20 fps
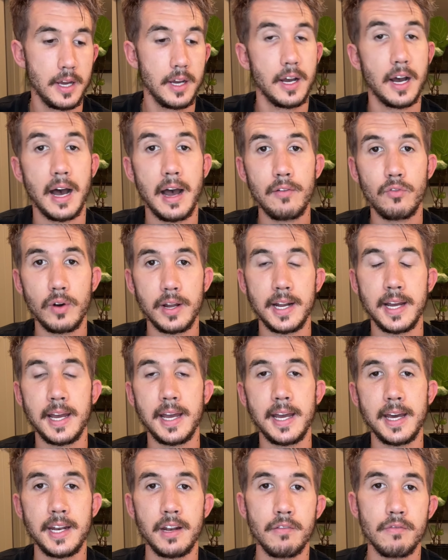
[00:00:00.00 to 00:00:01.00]
I went
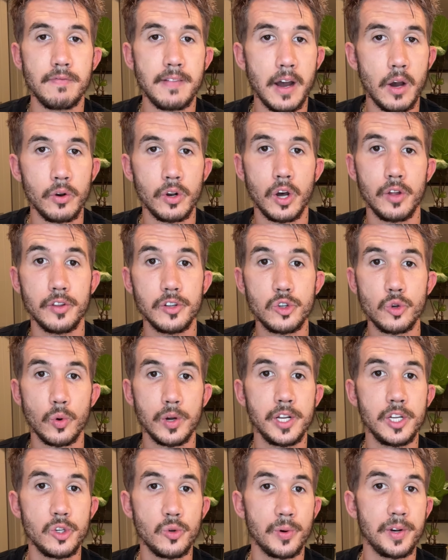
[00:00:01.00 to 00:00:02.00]
ahead and found all the
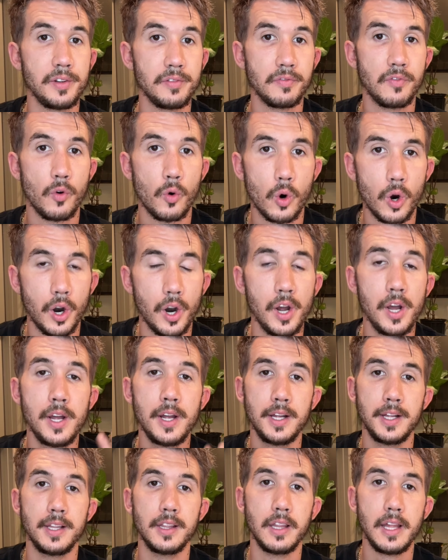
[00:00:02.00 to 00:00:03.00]
2024
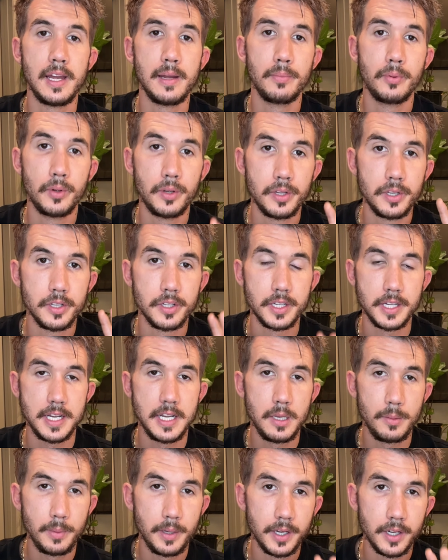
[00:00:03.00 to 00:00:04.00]
label
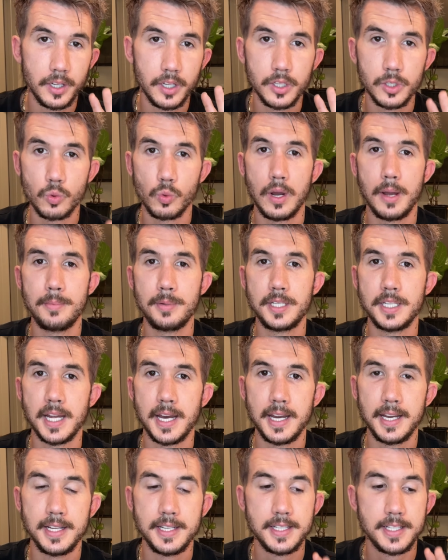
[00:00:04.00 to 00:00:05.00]
emails,
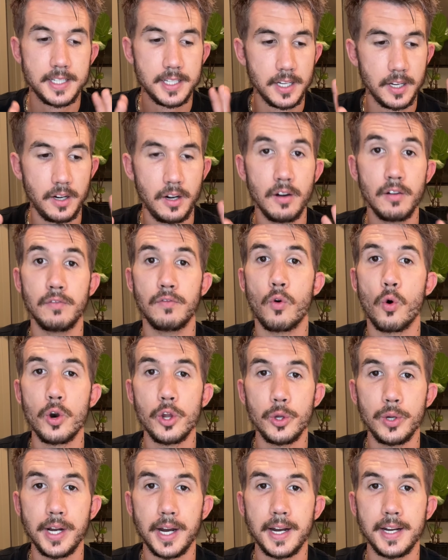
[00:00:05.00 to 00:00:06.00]
websites for
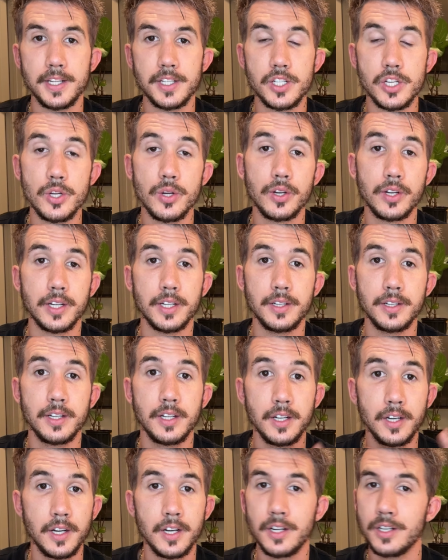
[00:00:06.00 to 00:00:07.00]
you guys, so you can
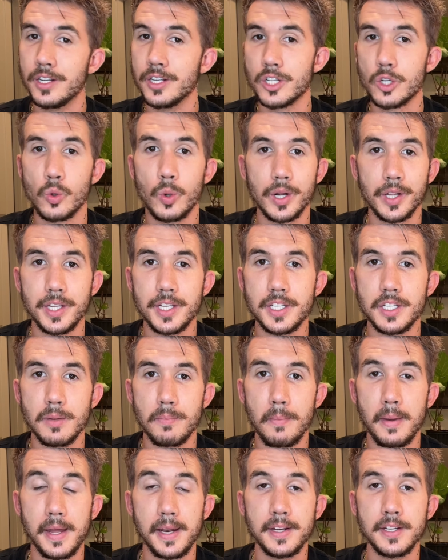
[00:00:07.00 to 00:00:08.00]
just quickly
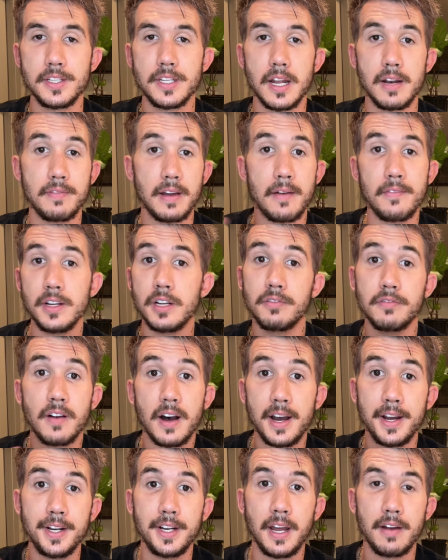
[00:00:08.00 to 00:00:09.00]
submit instead of having to
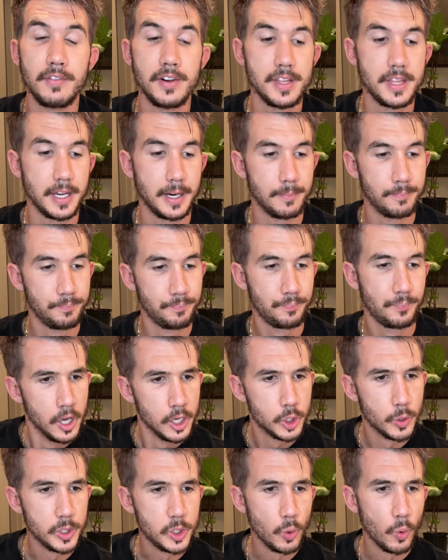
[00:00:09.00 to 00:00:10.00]
find everything.
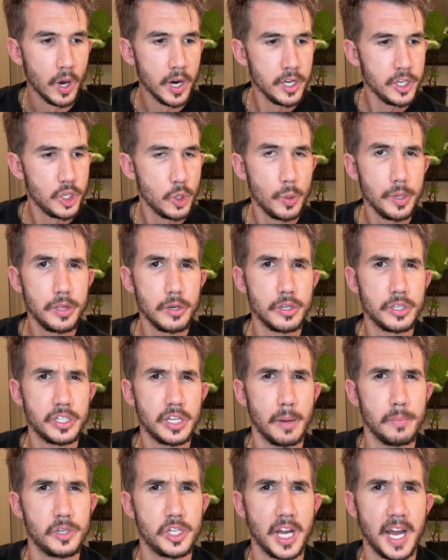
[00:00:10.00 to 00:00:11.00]
So what you want to do with your
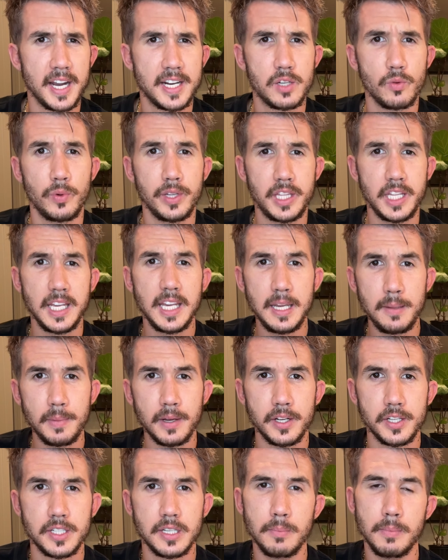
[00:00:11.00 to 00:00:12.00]
subject with the
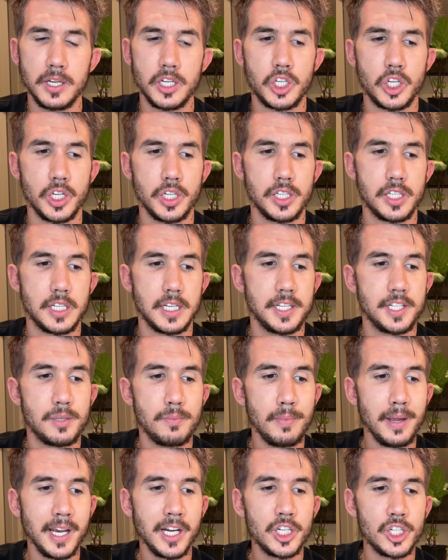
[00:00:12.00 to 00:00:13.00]
email submissions is
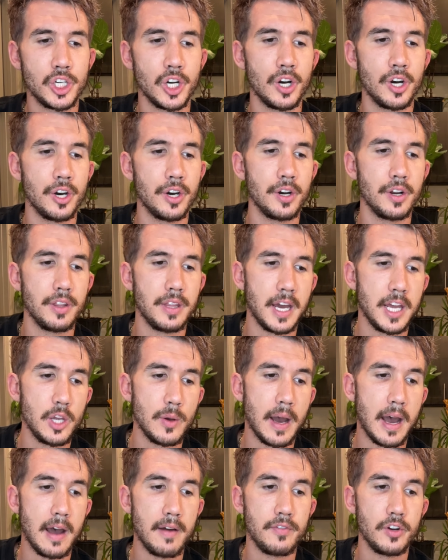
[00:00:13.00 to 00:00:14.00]
make sure that you
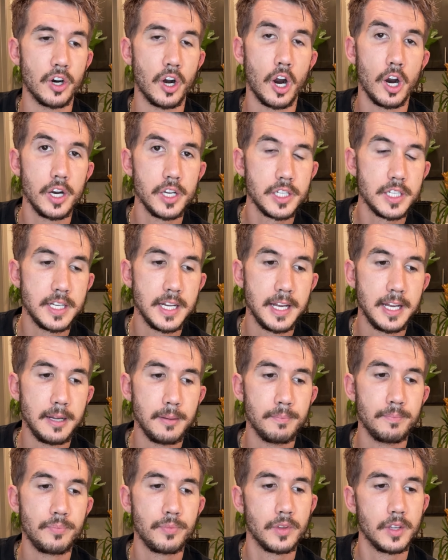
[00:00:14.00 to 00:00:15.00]
have your artist
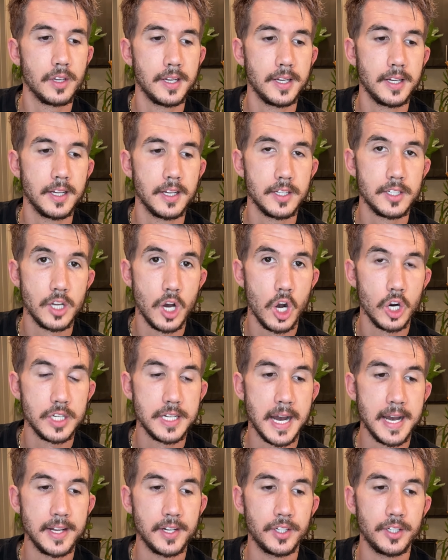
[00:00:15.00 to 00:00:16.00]
name, song
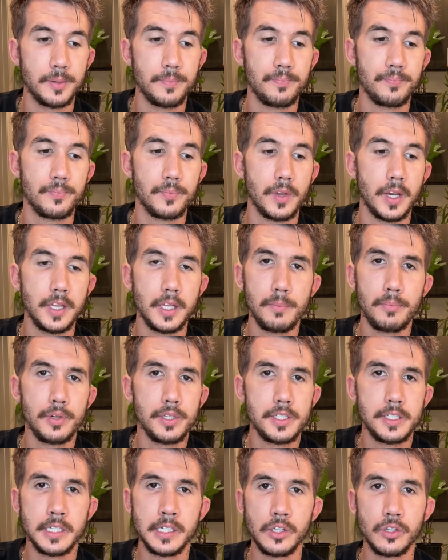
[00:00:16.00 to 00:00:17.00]
title, and then put
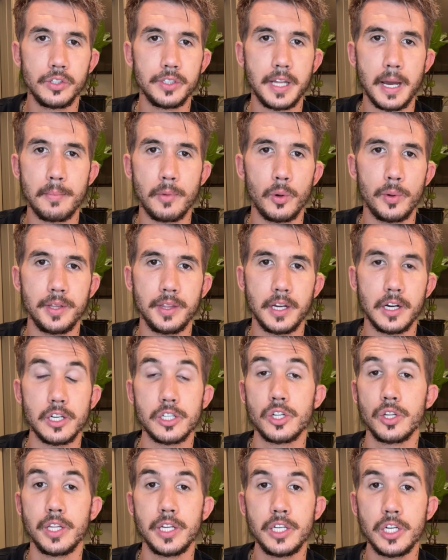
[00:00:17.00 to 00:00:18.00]
single demo in there
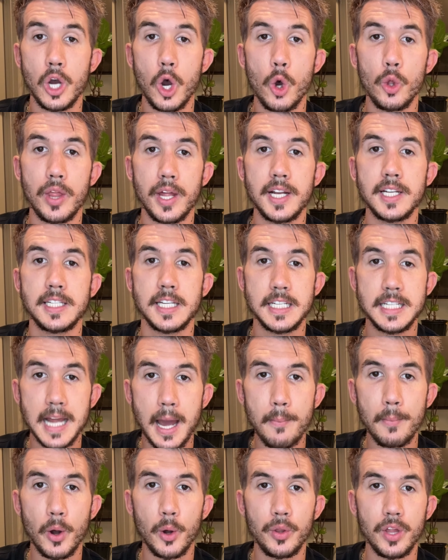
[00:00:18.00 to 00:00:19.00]
so they know that it's a
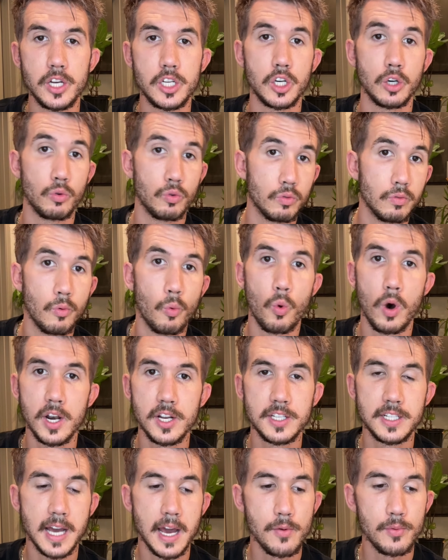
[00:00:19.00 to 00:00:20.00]
demo that you want to
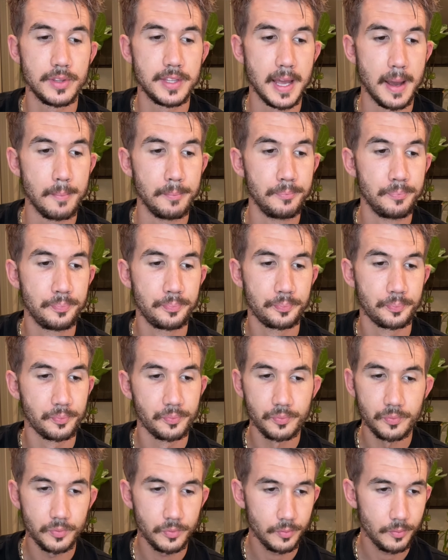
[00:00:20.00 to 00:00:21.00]
sign with them.
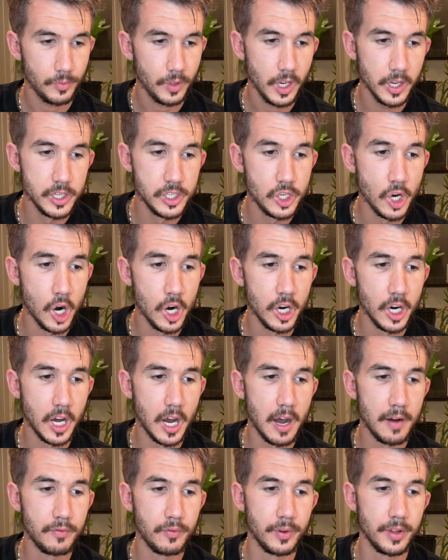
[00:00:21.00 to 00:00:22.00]
Start it
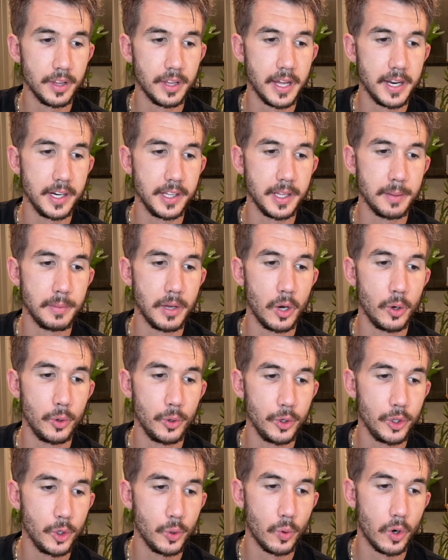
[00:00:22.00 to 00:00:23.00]
off with letting them know who
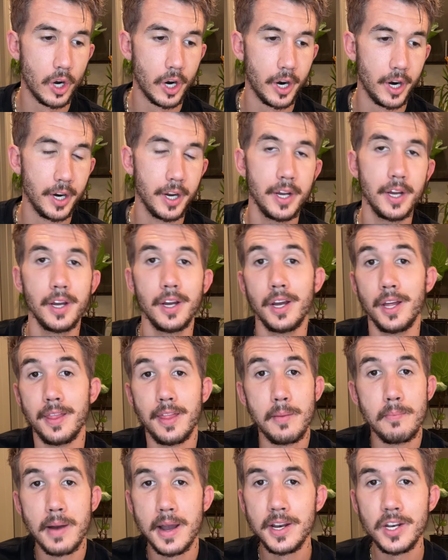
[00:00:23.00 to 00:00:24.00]
you are. They
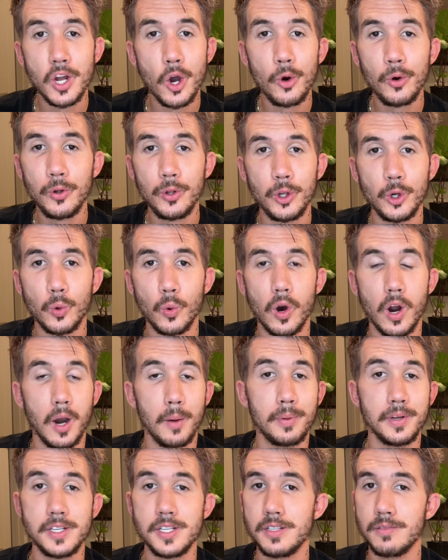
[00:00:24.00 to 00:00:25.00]
might know who you are,
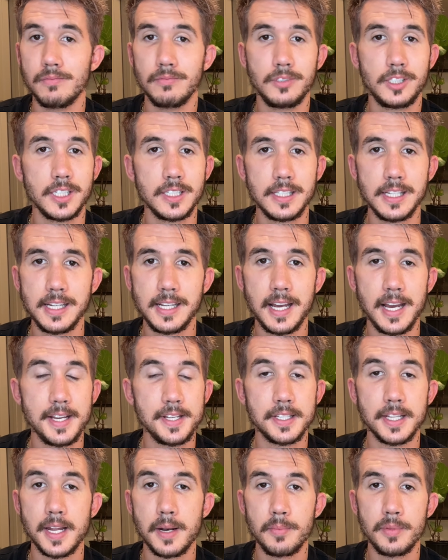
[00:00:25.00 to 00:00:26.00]
but just in
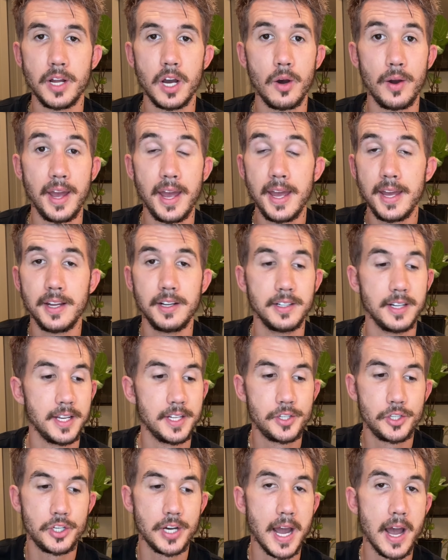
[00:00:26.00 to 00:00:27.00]
case, let them know, hey,
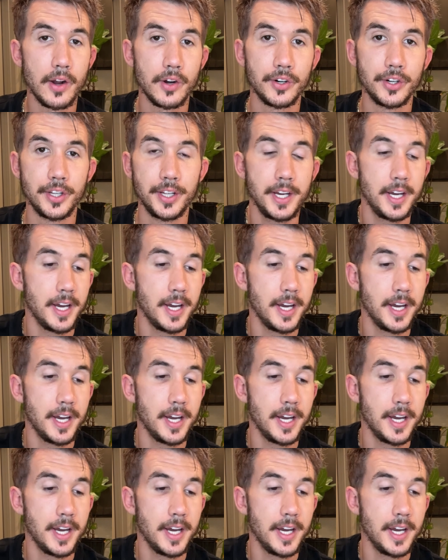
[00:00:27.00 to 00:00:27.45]
it's JackEL.